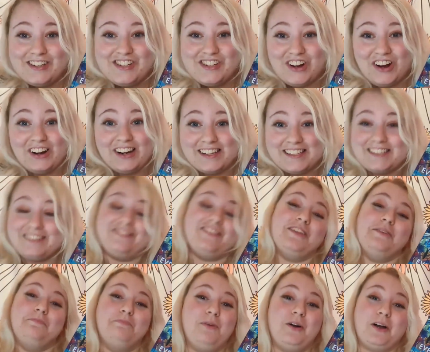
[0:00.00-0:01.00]
shortlisted for
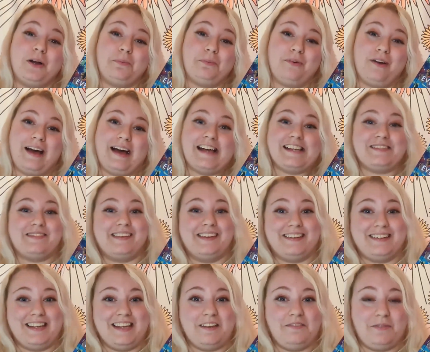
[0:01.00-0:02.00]
the Booker Prize for the
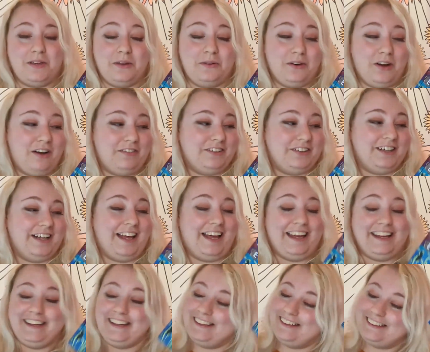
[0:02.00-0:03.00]
debut novel.
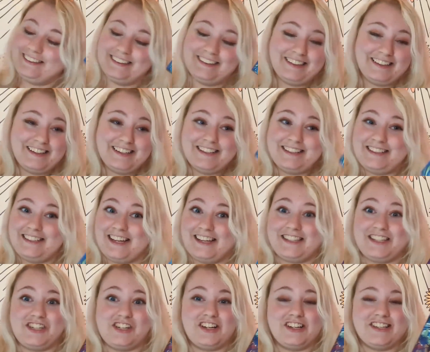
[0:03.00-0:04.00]
Hey,
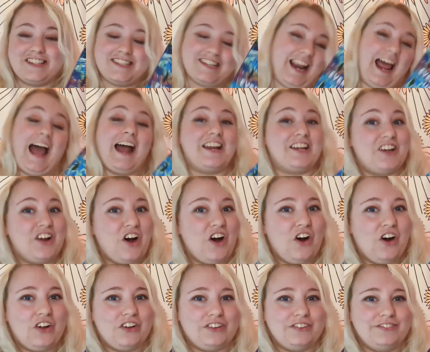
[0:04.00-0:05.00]
Daisy Johnson had it
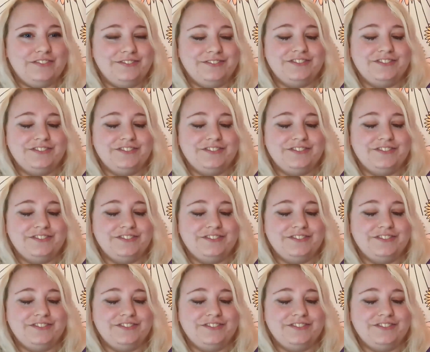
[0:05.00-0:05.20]
all.